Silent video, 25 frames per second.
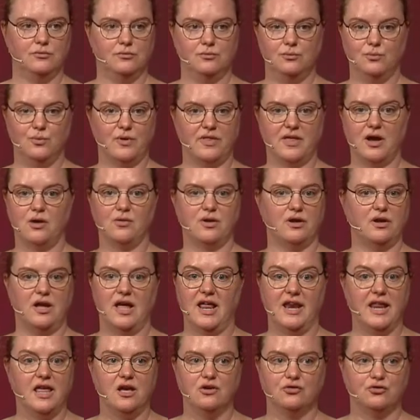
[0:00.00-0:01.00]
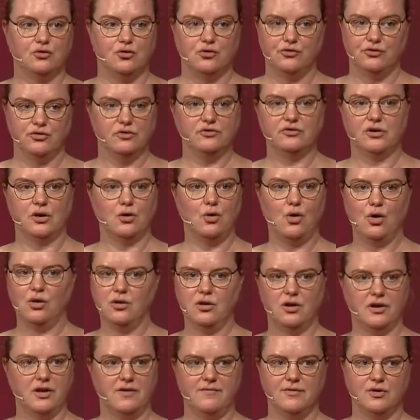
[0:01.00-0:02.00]
without any assertions at all,
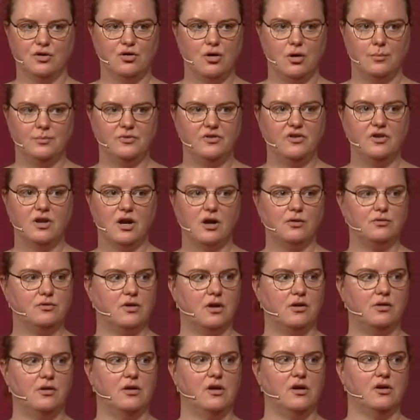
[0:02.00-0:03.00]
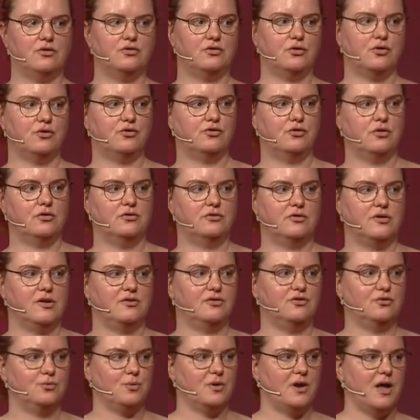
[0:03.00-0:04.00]
not even commented out assertions.
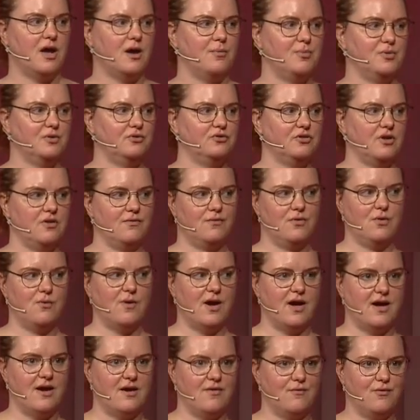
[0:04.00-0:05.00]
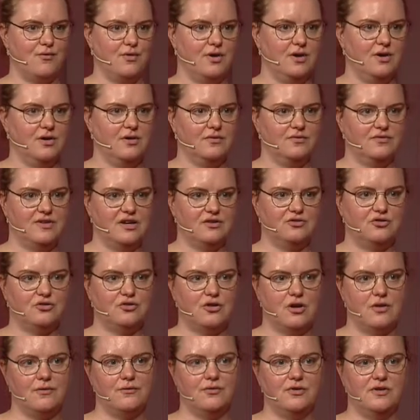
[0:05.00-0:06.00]
This is what happens if you have test
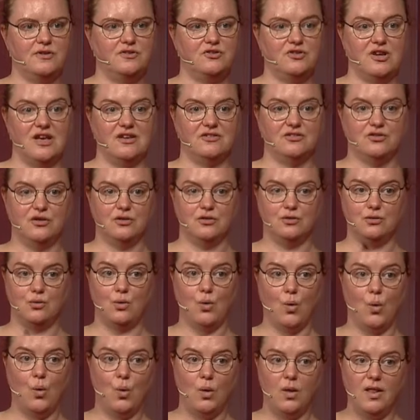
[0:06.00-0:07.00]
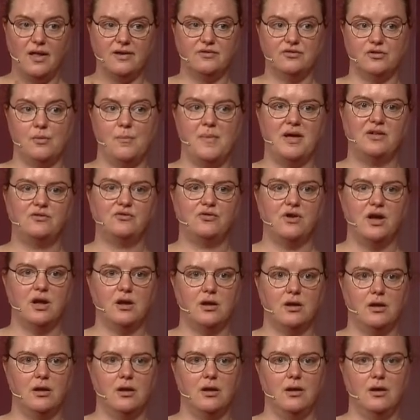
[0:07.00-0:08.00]
coverage as a goal, as a
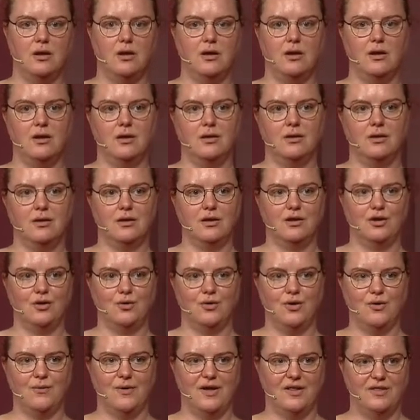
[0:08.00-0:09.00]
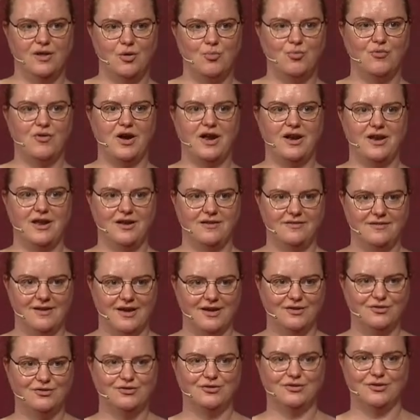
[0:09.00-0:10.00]
metric. You know, you end up writing
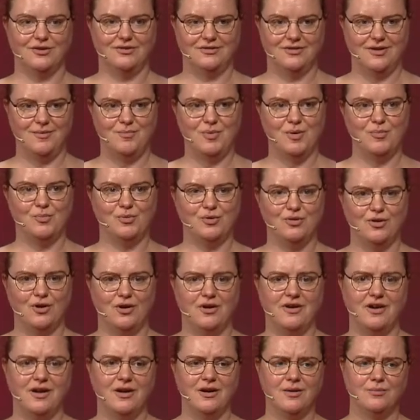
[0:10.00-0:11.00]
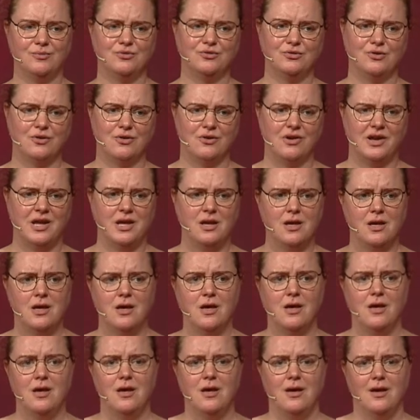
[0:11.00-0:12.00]
tests. I see people nodding, I'm sorry.
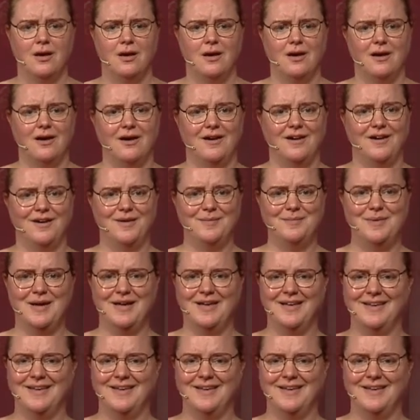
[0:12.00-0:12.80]
Um,